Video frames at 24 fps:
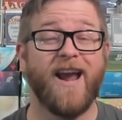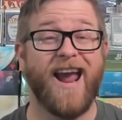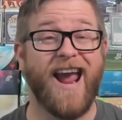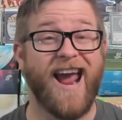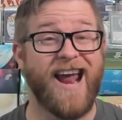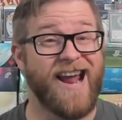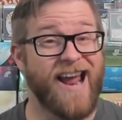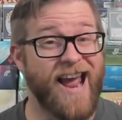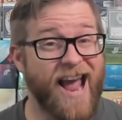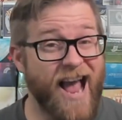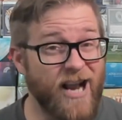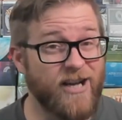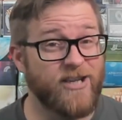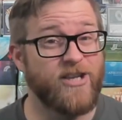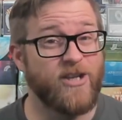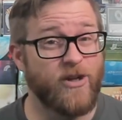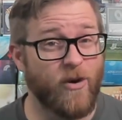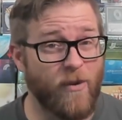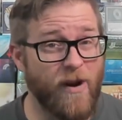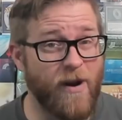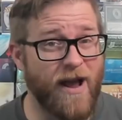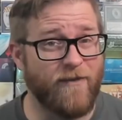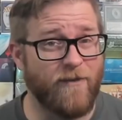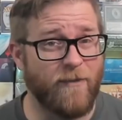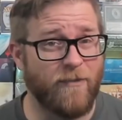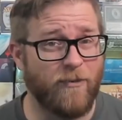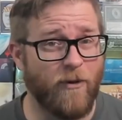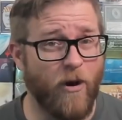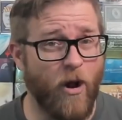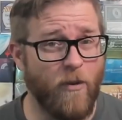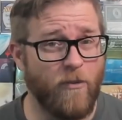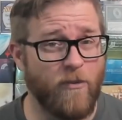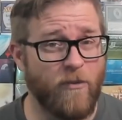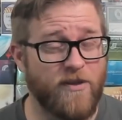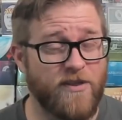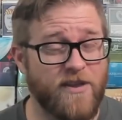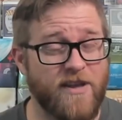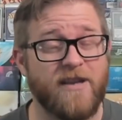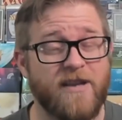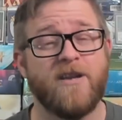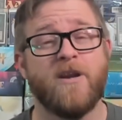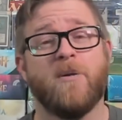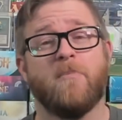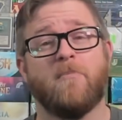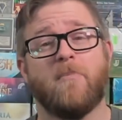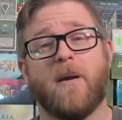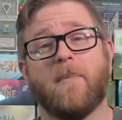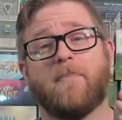And I actually don't have a problem with it.
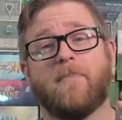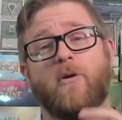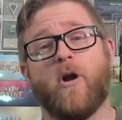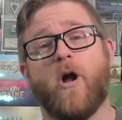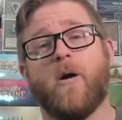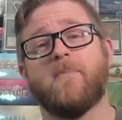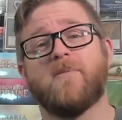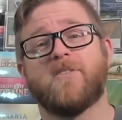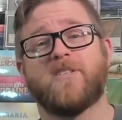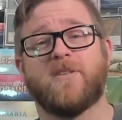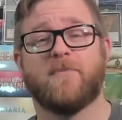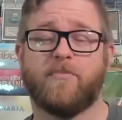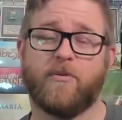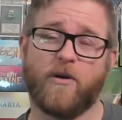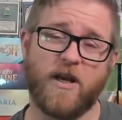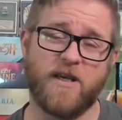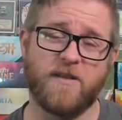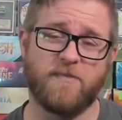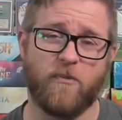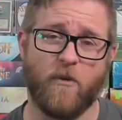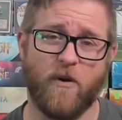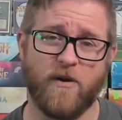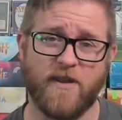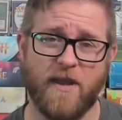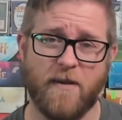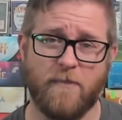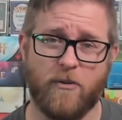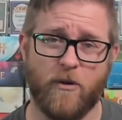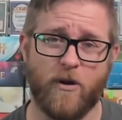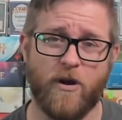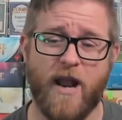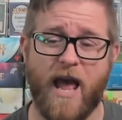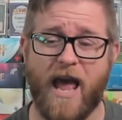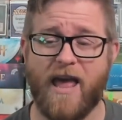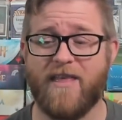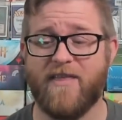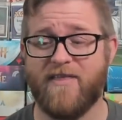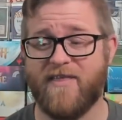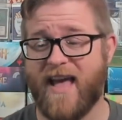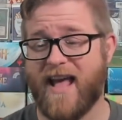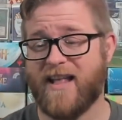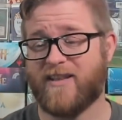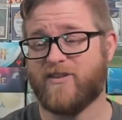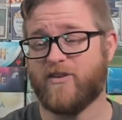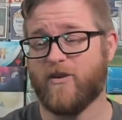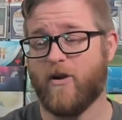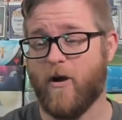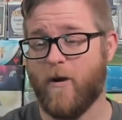My problem is the price point they put it at, and
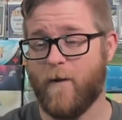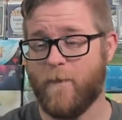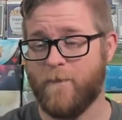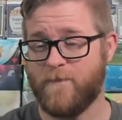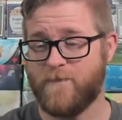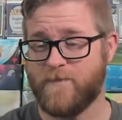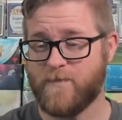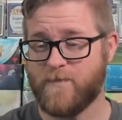that's all.